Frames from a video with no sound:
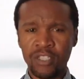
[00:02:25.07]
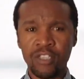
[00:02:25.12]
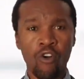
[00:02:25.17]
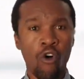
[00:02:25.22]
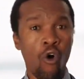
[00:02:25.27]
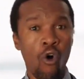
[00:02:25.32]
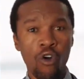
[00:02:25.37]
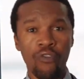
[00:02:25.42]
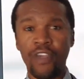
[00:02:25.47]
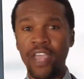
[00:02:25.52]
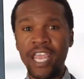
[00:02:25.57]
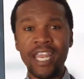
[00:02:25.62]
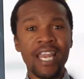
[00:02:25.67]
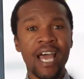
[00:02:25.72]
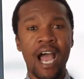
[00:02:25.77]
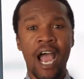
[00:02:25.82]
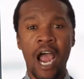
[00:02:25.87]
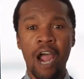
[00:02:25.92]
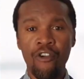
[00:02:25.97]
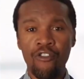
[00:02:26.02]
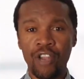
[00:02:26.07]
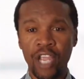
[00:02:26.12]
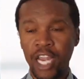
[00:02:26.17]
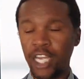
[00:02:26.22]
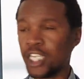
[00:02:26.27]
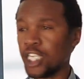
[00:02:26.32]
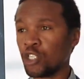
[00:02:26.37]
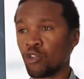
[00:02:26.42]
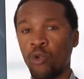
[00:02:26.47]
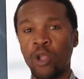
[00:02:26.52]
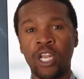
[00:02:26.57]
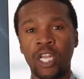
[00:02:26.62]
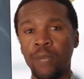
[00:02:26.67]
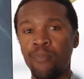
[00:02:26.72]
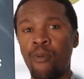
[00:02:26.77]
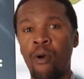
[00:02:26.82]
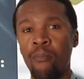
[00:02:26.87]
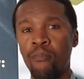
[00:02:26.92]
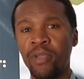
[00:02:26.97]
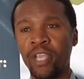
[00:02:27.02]
or they're in a hurry and just quickly
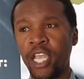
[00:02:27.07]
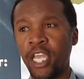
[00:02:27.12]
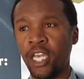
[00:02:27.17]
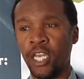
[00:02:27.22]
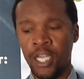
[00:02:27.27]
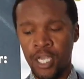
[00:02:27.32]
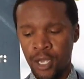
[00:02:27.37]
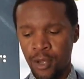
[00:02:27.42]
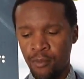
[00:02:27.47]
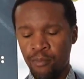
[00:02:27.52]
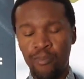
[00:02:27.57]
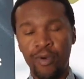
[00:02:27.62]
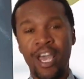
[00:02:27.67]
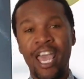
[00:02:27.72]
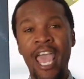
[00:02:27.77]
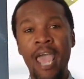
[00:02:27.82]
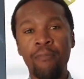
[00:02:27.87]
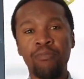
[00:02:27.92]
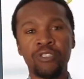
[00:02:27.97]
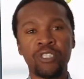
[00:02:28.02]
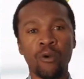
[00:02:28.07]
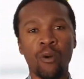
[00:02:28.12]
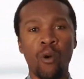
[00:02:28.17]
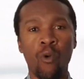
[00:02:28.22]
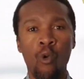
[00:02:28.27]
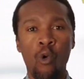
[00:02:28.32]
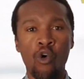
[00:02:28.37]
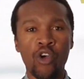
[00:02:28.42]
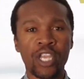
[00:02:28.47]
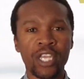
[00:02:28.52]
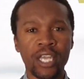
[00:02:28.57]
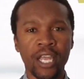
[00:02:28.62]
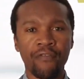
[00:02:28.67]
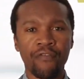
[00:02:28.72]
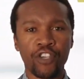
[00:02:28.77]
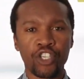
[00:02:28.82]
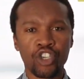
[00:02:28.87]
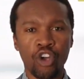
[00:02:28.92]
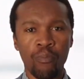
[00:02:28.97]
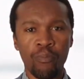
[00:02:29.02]
popping in. Perhaps they were walking at the
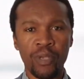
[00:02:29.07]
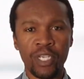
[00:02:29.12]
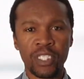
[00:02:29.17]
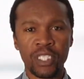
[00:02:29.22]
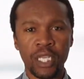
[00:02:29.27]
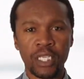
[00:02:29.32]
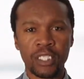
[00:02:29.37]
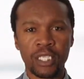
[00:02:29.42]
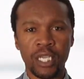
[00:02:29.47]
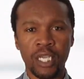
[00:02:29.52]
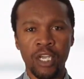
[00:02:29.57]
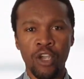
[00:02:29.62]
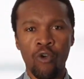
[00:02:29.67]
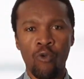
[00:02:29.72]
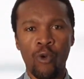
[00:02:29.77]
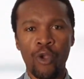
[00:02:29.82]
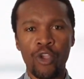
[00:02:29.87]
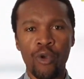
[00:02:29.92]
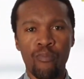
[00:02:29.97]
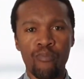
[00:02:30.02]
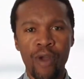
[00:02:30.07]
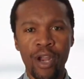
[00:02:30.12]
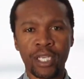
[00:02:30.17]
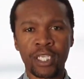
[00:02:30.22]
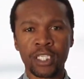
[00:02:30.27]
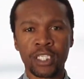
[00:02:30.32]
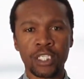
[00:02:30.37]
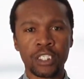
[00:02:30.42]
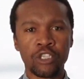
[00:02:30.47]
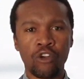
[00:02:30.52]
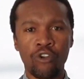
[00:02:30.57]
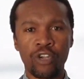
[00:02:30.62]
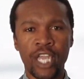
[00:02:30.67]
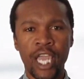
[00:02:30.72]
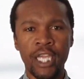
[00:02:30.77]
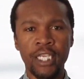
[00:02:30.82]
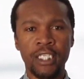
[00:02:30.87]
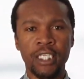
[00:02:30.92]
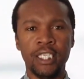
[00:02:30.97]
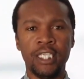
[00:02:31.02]
shopping center where your practice is
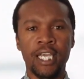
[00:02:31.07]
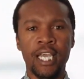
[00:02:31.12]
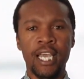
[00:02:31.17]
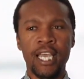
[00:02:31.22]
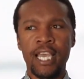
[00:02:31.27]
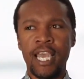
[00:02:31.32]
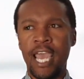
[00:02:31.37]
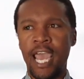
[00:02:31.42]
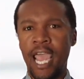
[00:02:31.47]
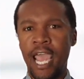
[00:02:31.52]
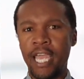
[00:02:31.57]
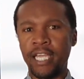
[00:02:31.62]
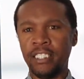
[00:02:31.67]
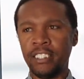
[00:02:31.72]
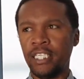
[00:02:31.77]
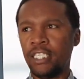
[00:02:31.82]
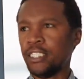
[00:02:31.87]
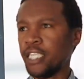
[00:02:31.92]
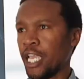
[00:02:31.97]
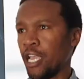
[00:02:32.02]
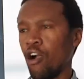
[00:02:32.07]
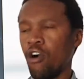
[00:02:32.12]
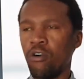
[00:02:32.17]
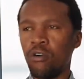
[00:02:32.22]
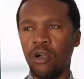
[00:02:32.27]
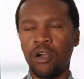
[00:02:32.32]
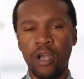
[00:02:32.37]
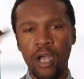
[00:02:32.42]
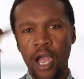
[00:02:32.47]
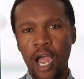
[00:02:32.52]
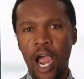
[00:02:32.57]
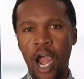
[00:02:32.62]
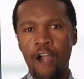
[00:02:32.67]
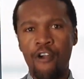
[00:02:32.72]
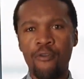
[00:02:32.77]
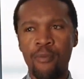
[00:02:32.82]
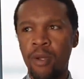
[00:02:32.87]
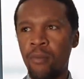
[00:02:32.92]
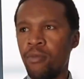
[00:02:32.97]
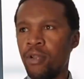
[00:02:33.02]
located, and they, oh, I
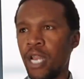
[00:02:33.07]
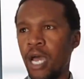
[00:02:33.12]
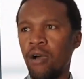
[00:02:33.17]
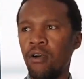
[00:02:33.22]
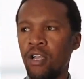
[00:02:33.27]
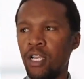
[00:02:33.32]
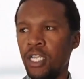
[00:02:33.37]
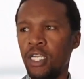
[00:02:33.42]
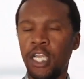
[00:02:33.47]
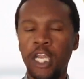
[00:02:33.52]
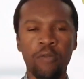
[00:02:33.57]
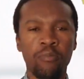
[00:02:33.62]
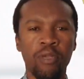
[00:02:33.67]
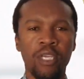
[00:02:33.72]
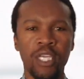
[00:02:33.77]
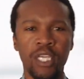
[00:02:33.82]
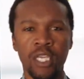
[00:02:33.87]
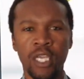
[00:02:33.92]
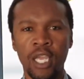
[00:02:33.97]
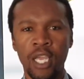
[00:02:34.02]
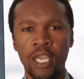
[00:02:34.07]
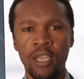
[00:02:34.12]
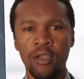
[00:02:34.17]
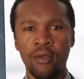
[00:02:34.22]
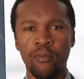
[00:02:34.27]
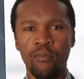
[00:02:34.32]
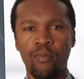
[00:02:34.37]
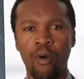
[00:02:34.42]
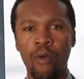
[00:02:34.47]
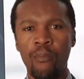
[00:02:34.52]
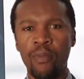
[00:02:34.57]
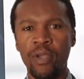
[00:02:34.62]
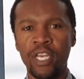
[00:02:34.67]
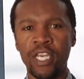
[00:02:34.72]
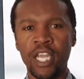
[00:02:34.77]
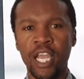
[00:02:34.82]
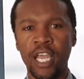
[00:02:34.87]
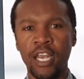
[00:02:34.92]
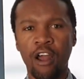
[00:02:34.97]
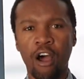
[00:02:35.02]
remember now, let me pop in
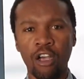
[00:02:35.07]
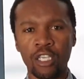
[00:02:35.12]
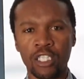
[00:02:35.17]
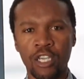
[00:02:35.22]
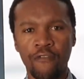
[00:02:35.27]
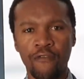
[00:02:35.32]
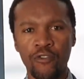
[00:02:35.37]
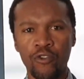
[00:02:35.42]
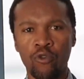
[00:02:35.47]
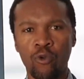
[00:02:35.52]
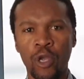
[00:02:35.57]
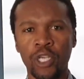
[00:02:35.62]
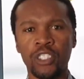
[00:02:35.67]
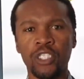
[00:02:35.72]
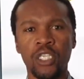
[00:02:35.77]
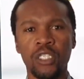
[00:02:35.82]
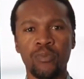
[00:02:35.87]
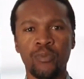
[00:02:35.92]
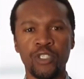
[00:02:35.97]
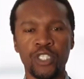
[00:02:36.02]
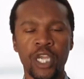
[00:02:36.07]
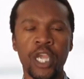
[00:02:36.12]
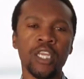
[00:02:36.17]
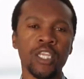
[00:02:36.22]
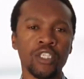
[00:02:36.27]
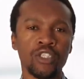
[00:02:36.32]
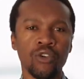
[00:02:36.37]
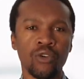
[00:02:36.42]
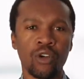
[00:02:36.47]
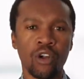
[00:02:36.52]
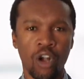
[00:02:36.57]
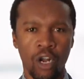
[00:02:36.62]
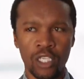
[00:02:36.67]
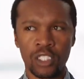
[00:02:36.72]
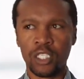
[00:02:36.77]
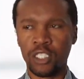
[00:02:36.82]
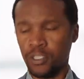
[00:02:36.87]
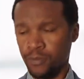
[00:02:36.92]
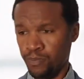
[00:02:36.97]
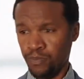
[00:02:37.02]
here and ask a few questions pertaining to
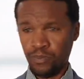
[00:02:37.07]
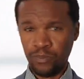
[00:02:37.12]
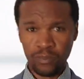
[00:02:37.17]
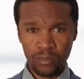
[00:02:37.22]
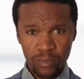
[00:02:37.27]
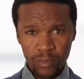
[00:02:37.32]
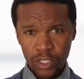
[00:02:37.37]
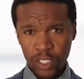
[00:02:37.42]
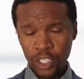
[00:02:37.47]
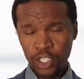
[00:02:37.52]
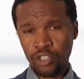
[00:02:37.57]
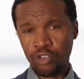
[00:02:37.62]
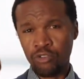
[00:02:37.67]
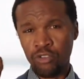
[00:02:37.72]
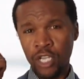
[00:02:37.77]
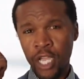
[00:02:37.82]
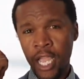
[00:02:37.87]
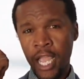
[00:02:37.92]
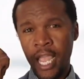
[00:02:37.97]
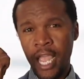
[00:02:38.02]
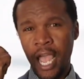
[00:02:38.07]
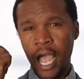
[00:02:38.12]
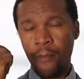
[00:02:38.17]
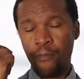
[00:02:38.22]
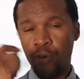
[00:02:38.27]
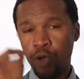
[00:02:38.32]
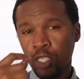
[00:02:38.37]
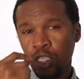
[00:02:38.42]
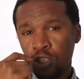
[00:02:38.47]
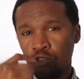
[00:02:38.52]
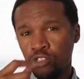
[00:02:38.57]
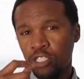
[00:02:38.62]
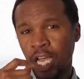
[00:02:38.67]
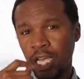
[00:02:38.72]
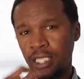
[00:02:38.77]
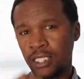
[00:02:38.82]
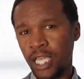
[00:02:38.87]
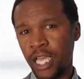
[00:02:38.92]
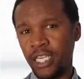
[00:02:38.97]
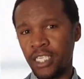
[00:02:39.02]
glasses. So a person who
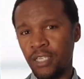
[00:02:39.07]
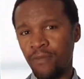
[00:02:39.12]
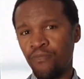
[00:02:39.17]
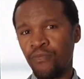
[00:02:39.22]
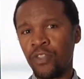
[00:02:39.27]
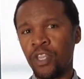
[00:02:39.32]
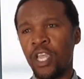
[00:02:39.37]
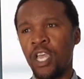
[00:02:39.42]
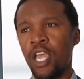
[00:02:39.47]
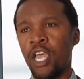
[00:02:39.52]
does that